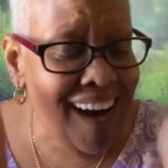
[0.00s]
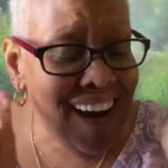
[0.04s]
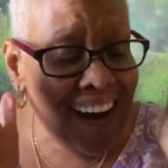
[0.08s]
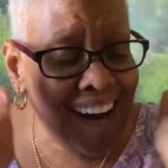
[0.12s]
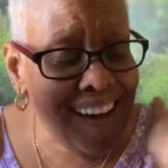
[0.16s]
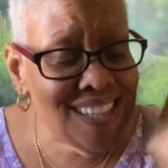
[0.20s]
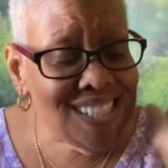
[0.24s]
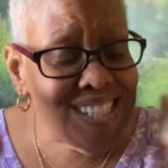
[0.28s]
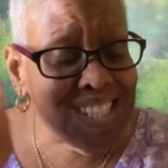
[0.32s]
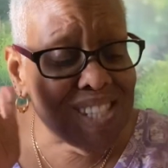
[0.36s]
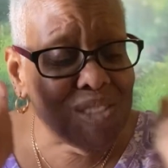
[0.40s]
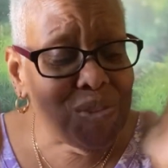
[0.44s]

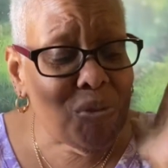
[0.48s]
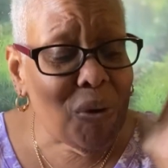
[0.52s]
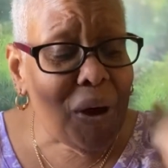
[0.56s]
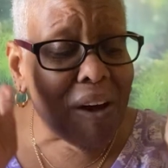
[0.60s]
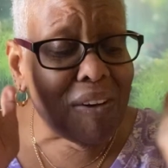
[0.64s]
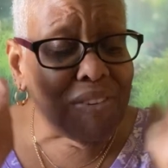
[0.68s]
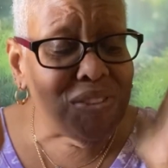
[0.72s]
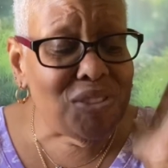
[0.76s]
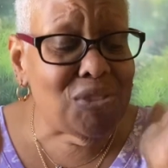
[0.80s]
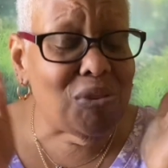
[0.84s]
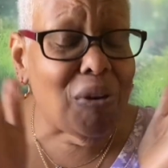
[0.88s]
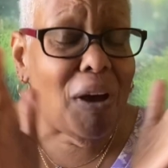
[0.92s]
It's
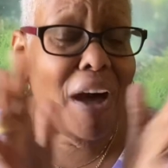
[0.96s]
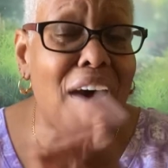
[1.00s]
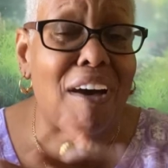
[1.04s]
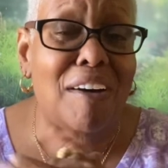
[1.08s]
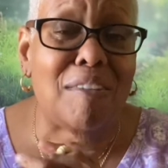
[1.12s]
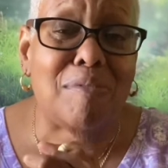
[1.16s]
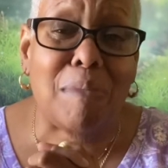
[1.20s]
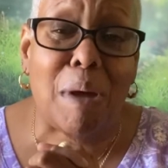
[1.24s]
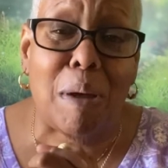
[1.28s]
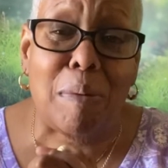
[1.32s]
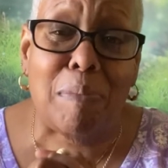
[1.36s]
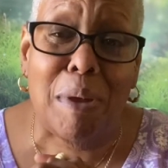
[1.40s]

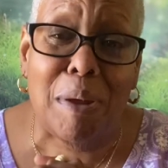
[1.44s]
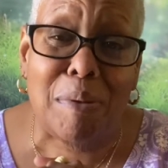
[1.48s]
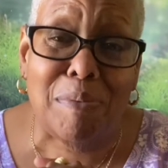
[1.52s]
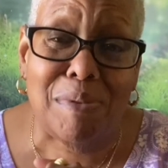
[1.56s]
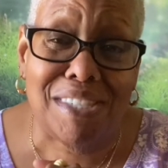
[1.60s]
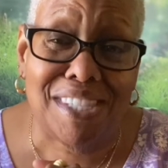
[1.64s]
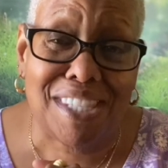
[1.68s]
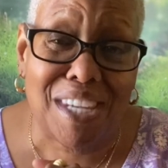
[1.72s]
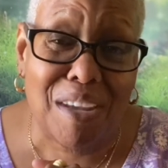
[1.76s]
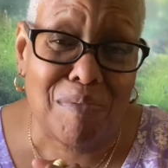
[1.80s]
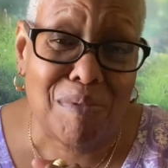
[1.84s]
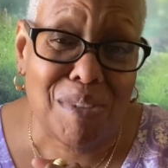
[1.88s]
12/12. My baby
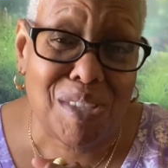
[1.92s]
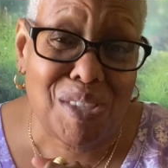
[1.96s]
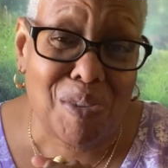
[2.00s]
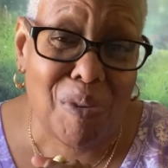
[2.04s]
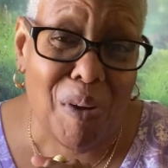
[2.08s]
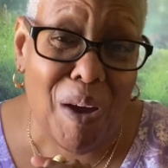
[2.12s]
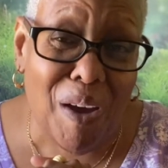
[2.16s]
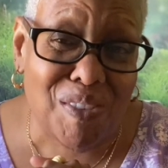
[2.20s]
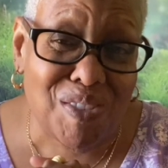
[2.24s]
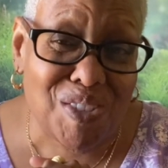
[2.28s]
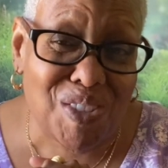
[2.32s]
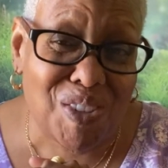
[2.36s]
sent me
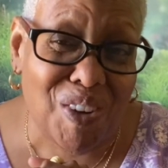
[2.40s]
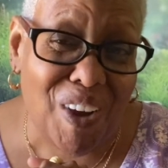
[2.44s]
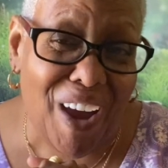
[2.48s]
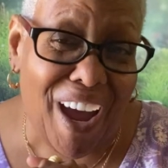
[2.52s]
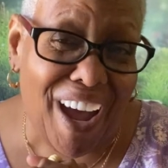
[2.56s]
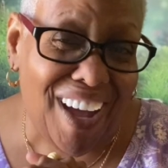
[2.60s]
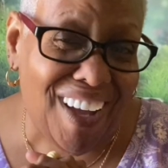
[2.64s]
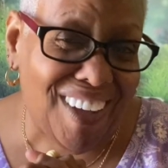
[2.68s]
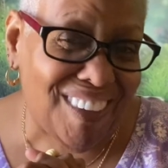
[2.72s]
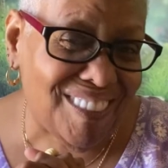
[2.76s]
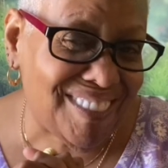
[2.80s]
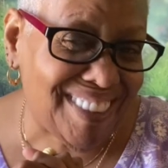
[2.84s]

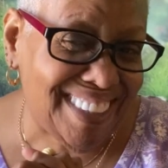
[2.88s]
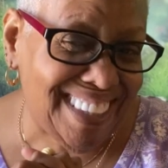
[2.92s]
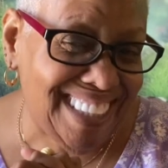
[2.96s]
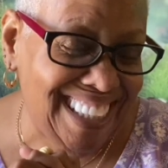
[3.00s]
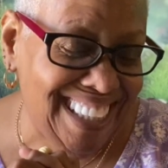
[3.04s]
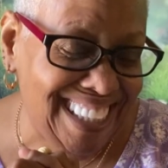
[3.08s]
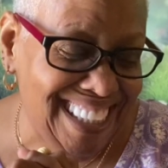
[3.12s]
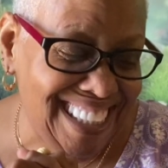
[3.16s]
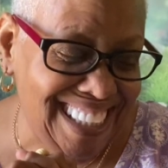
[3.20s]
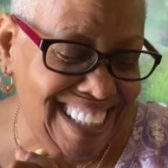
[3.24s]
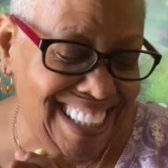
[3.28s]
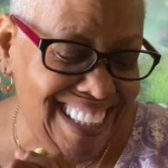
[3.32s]

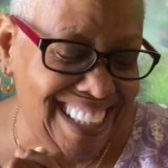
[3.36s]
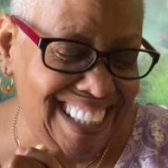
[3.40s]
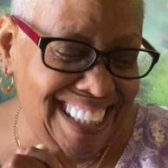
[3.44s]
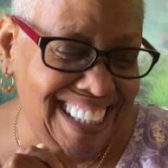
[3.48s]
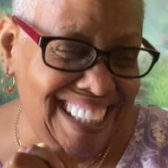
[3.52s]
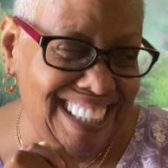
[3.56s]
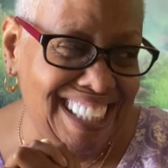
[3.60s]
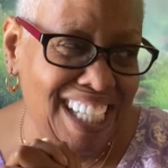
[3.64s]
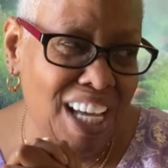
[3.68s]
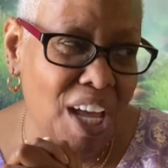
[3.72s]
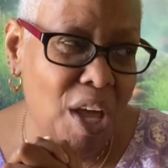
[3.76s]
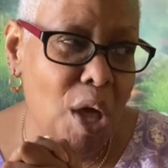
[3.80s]

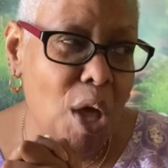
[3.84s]
12/12.